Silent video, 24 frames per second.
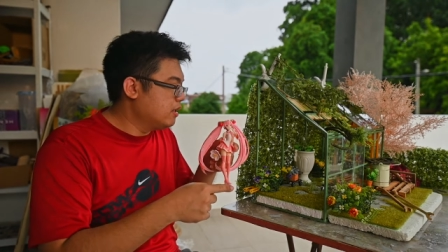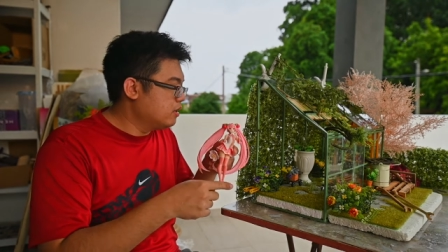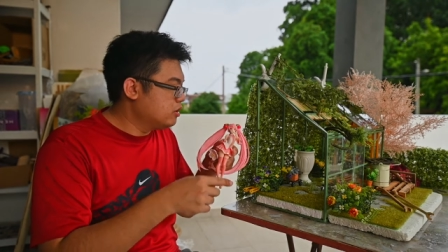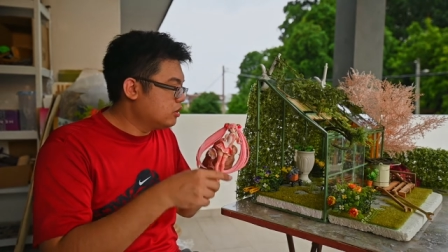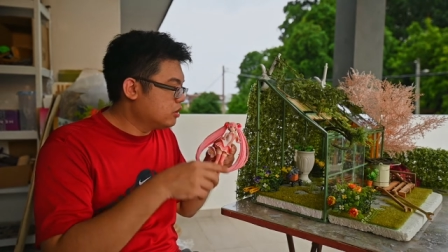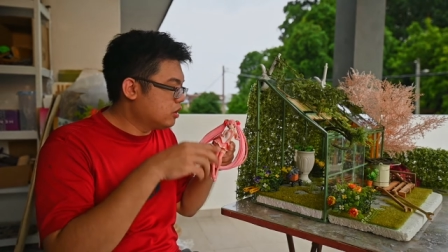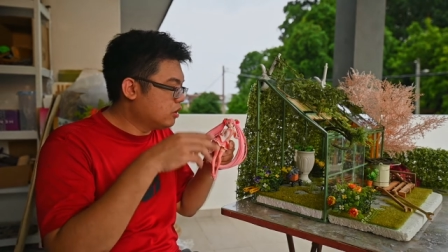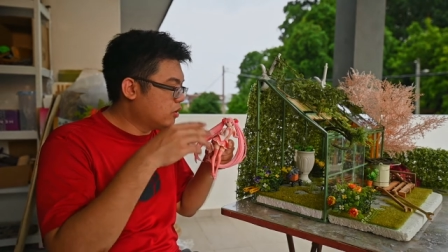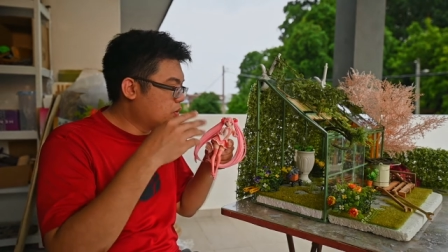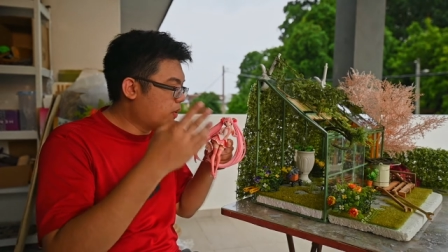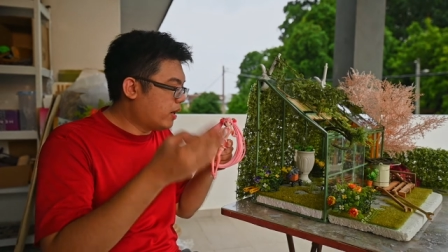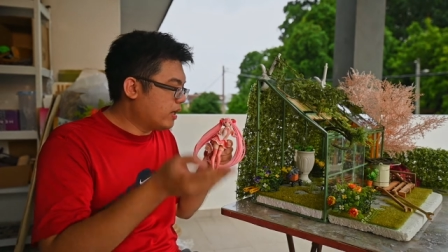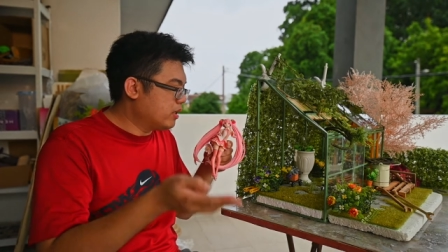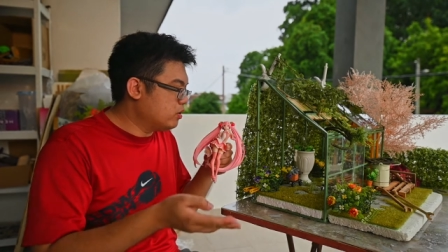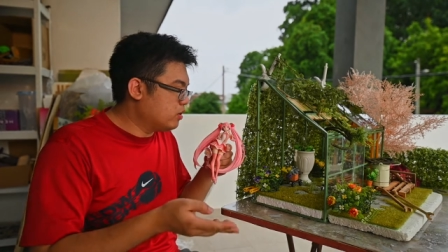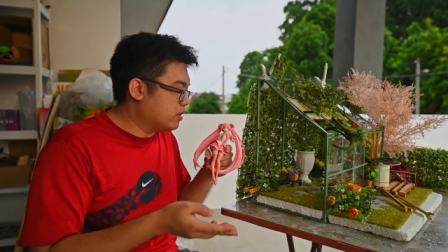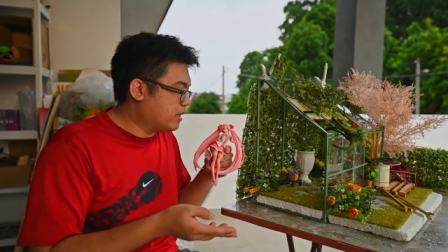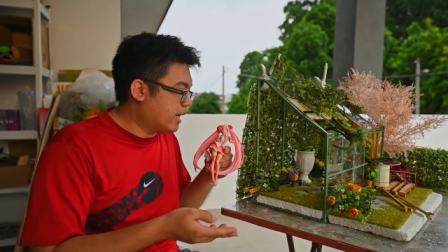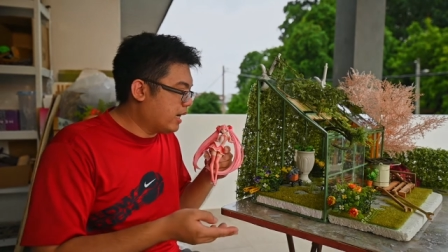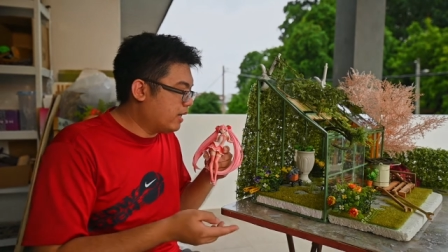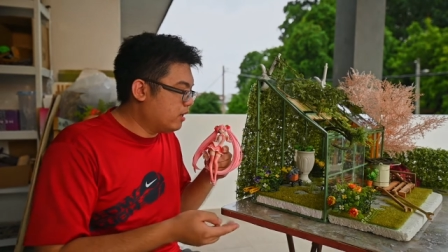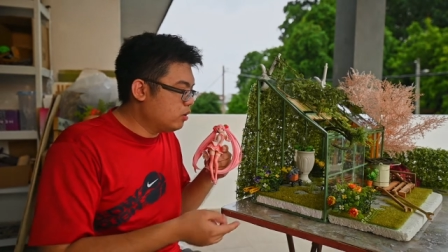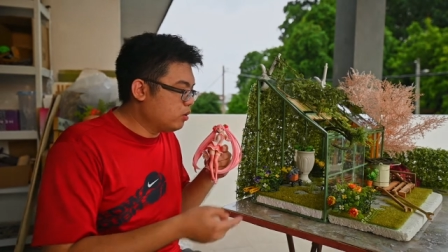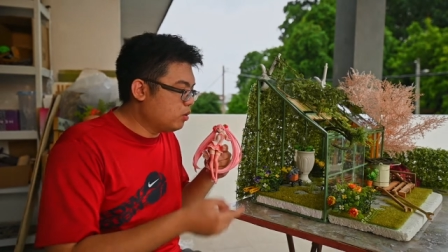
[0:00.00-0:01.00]
So what you
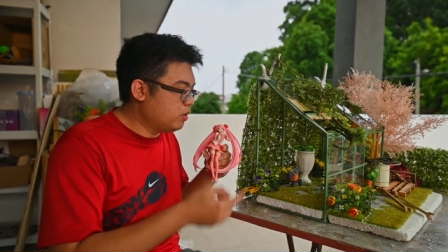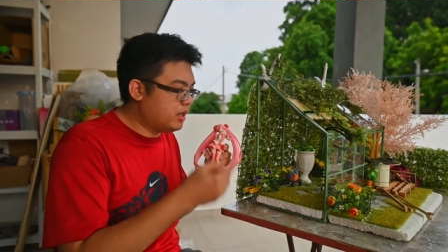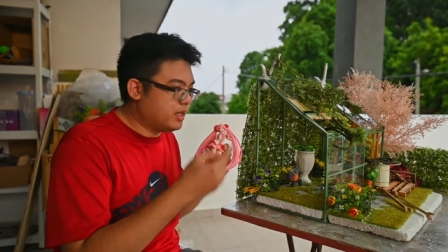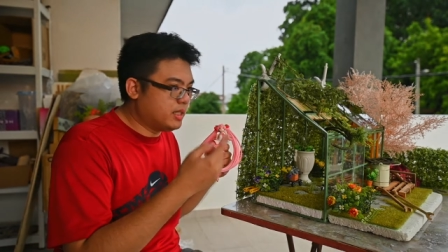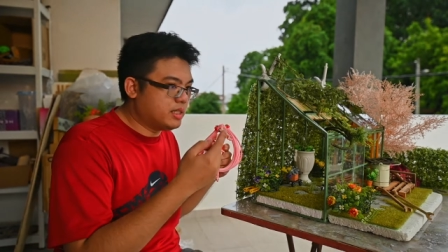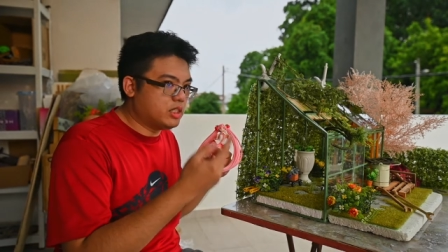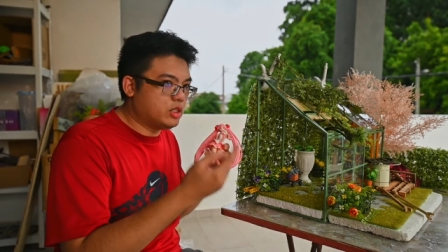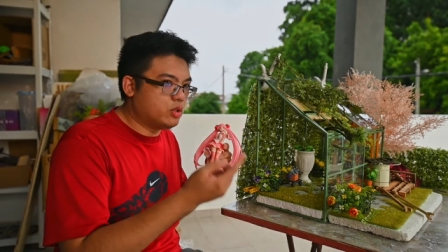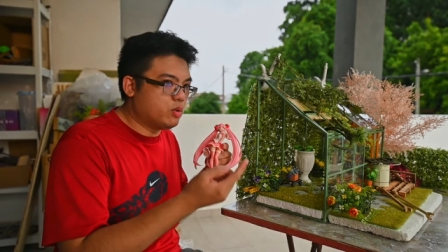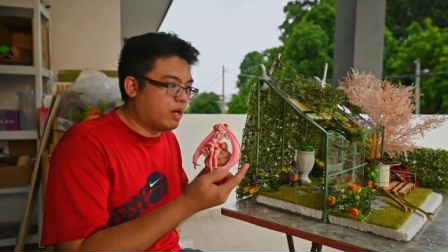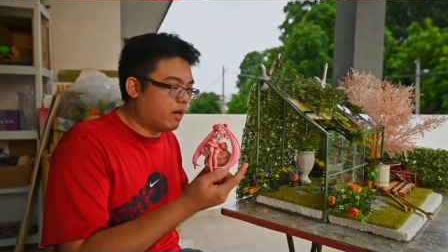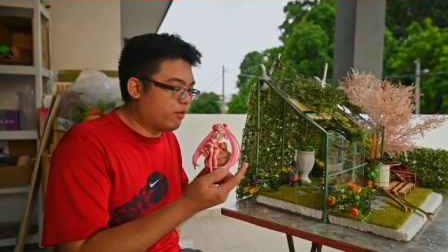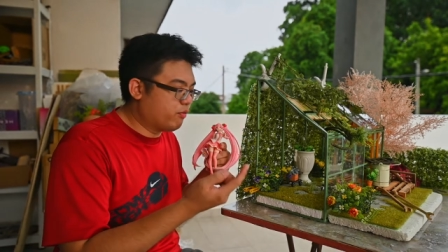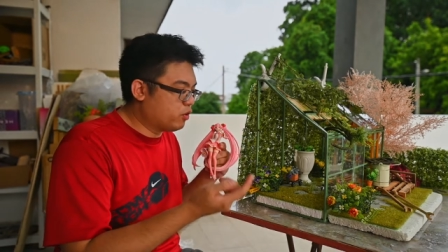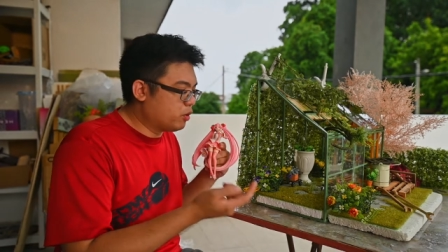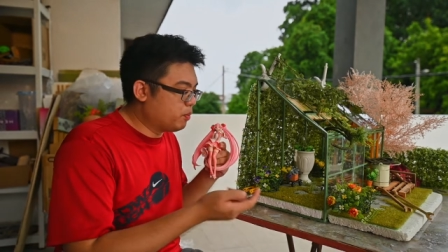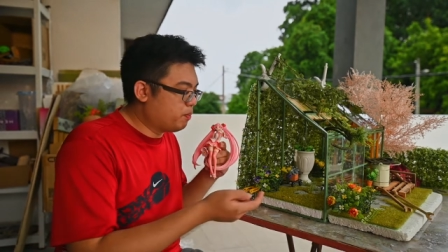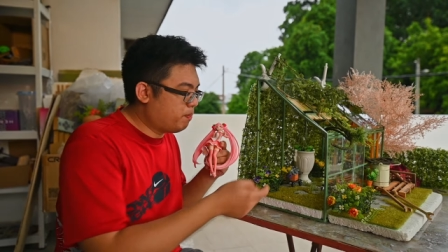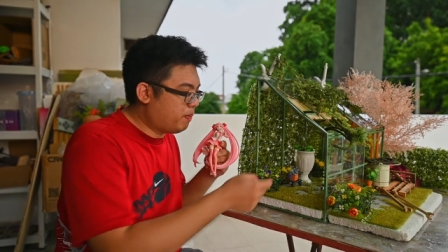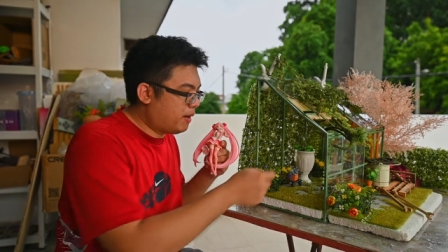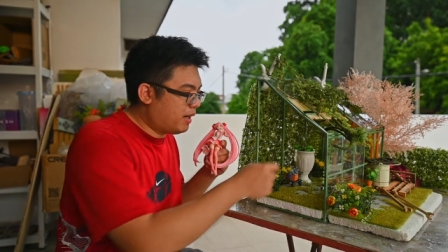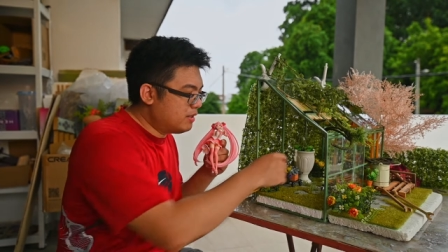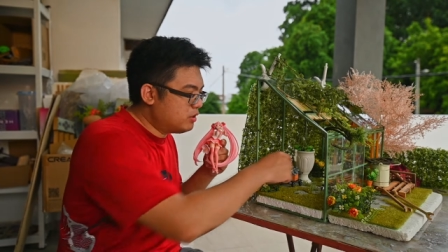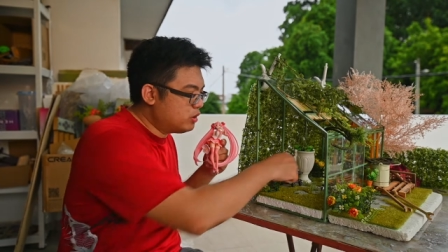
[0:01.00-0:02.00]
can do is you have to
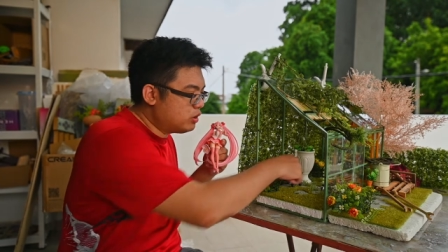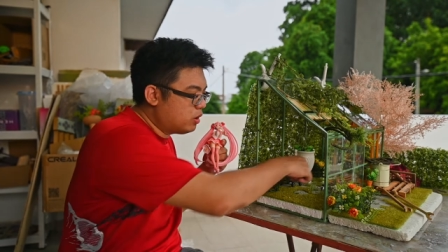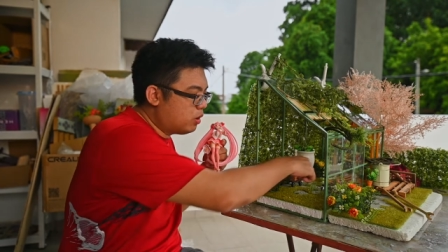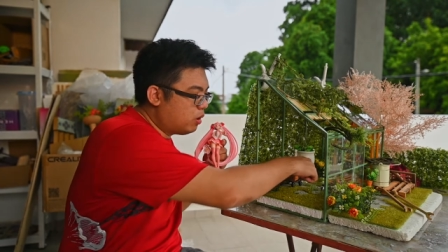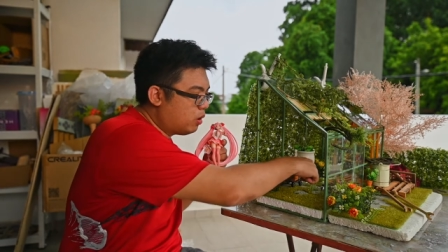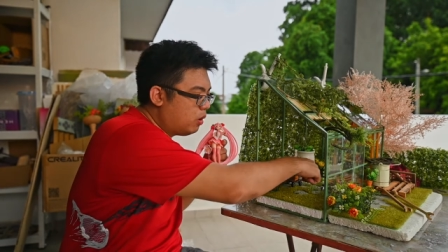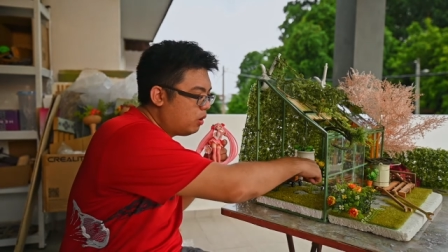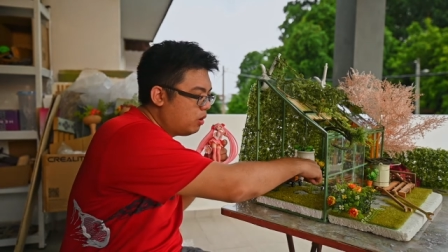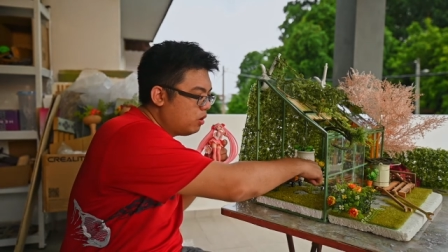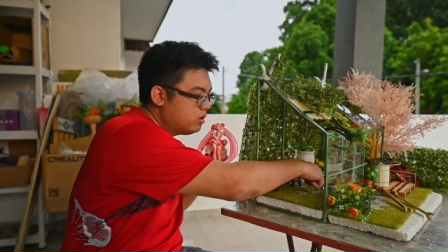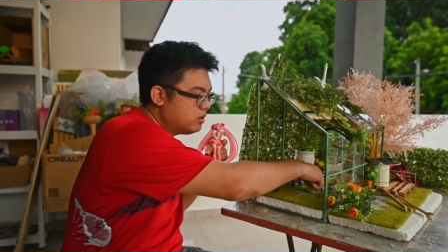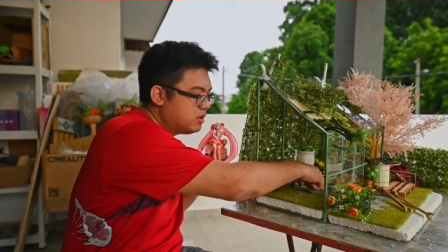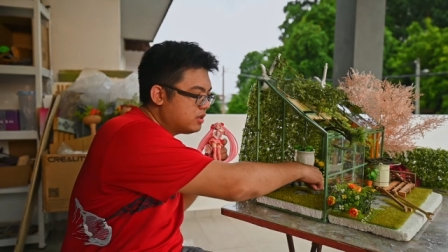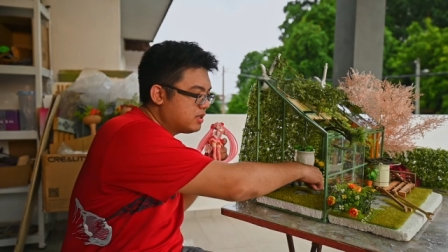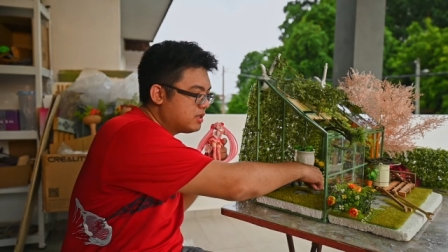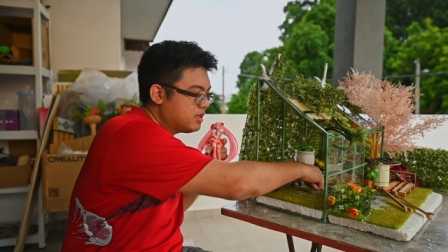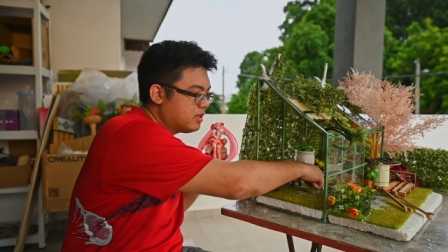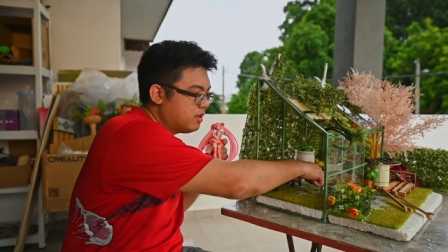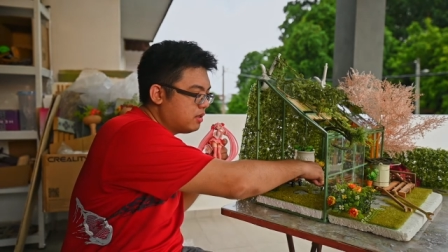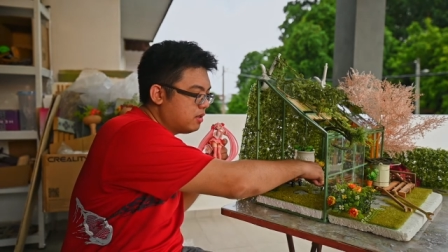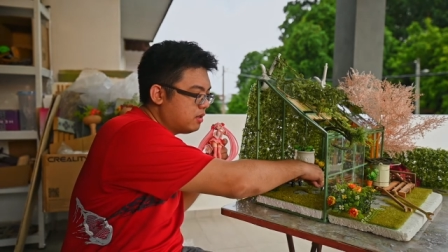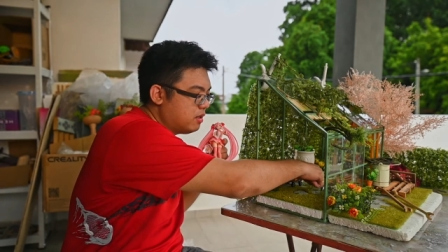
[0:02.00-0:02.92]
punch holes